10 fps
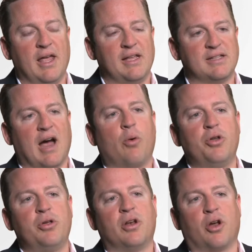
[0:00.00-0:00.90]
is how are
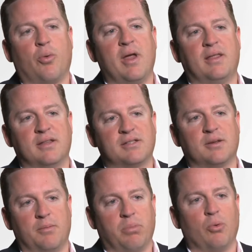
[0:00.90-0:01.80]
you going to create this
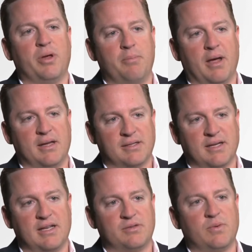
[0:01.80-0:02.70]
employee base?
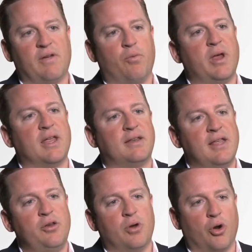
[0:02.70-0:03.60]
As if we
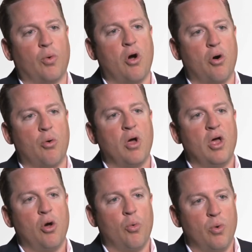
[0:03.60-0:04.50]
continue to grow
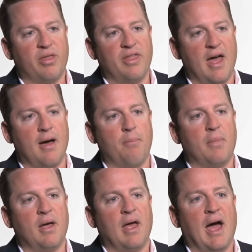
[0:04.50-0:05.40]
with
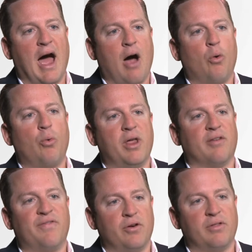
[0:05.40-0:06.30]
them, how are we
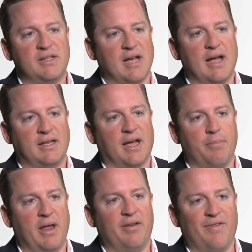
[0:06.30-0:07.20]
going to fill these
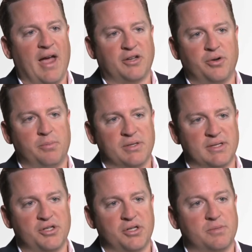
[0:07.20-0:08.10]
high-tech manufacturing
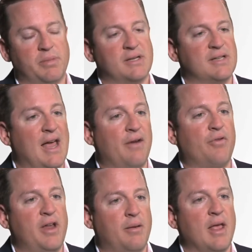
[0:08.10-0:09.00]
positions? Because
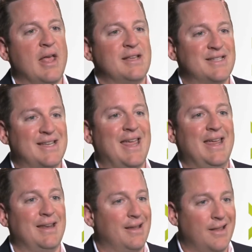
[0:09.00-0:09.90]
every
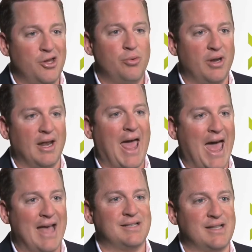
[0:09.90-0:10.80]
state in the union
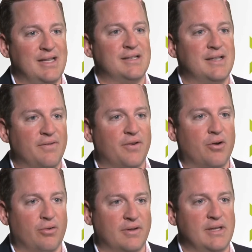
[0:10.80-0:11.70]
has these
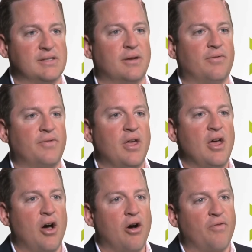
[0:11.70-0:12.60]
difficulties of
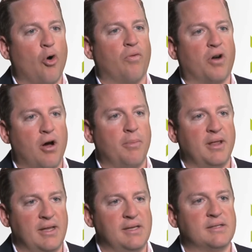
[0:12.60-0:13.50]

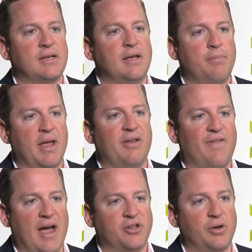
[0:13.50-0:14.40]
overcoming these
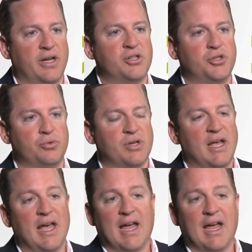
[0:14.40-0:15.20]
manufacturing issues.